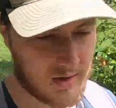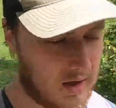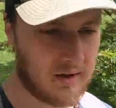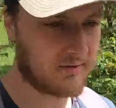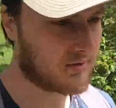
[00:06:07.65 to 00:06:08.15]

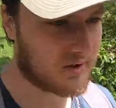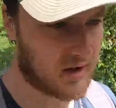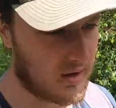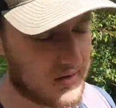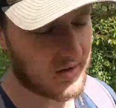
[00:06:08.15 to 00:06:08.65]
Can't
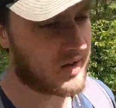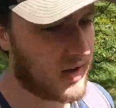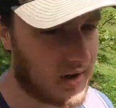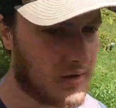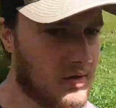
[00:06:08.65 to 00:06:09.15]
tell you
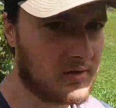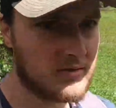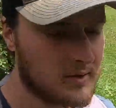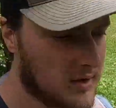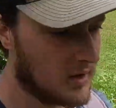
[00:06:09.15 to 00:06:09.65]
how.
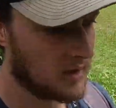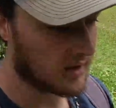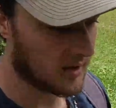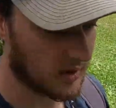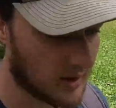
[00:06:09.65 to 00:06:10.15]

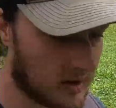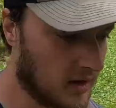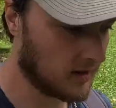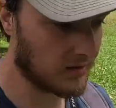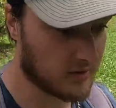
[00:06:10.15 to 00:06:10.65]

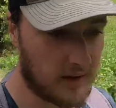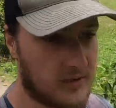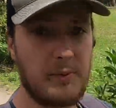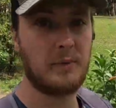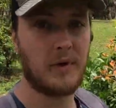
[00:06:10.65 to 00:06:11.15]
There's lots
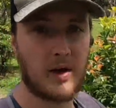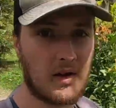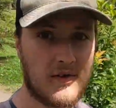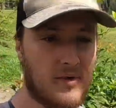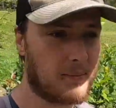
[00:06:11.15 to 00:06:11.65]
of people that
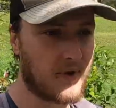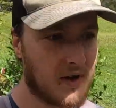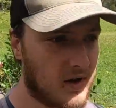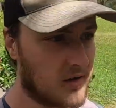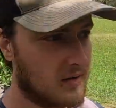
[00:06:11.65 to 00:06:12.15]
live up
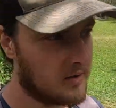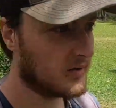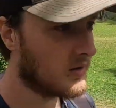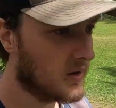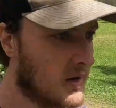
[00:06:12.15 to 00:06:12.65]
there.
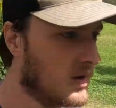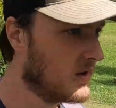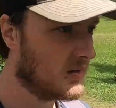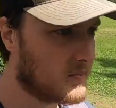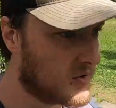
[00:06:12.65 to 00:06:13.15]

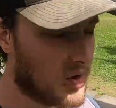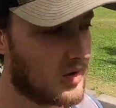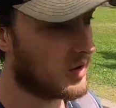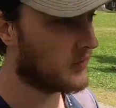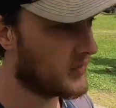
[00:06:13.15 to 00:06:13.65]

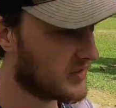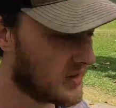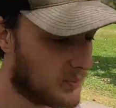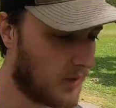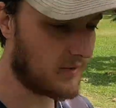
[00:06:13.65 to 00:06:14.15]
Don't know if it's like
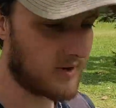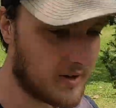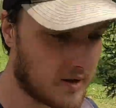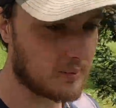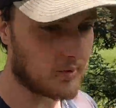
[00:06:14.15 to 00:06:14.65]
a private
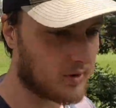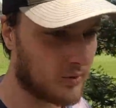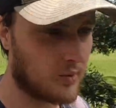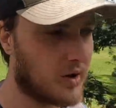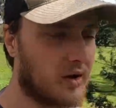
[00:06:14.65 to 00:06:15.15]
neighborhood
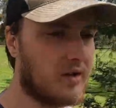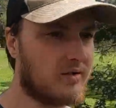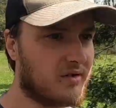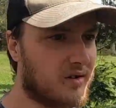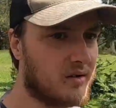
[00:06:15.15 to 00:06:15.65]
or what it
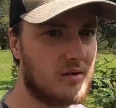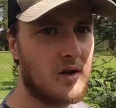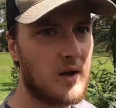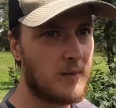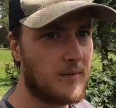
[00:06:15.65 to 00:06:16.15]
is.
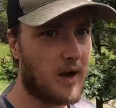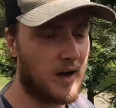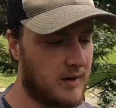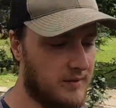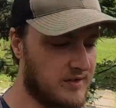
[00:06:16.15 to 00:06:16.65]

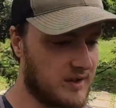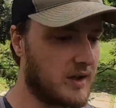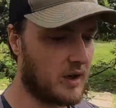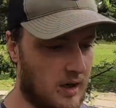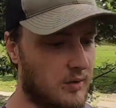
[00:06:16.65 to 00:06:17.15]
I didn't even see
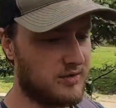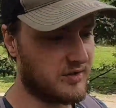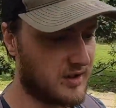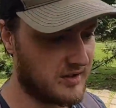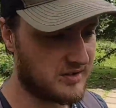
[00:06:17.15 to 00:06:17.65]
any
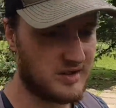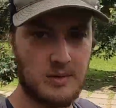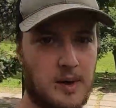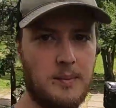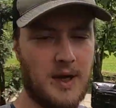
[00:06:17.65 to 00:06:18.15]
houses, I just see
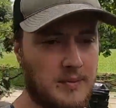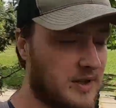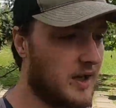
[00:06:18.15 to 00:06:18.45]
them on maps.